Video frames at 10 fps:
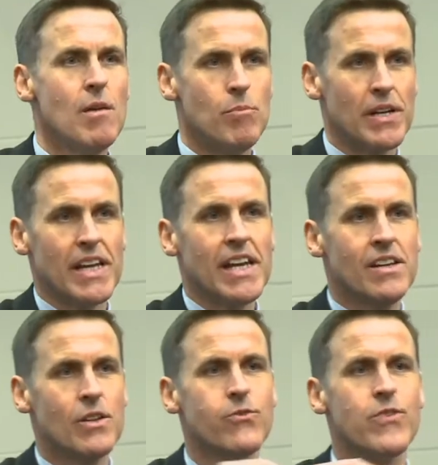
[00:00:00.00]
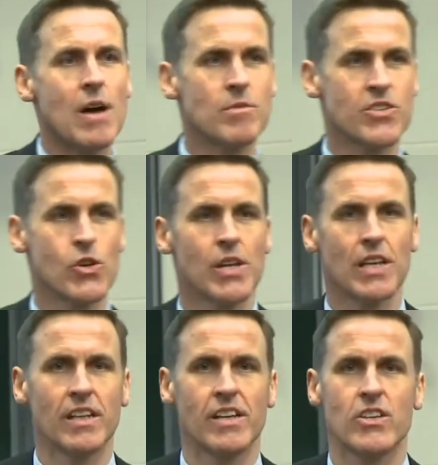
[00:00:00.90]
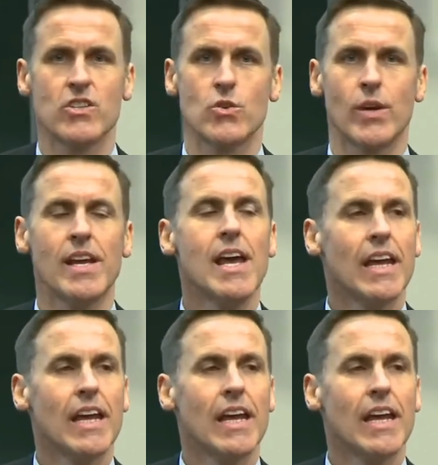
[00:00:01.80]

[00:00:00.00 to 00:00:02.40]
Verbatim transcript: but in the pharmaceutical industry,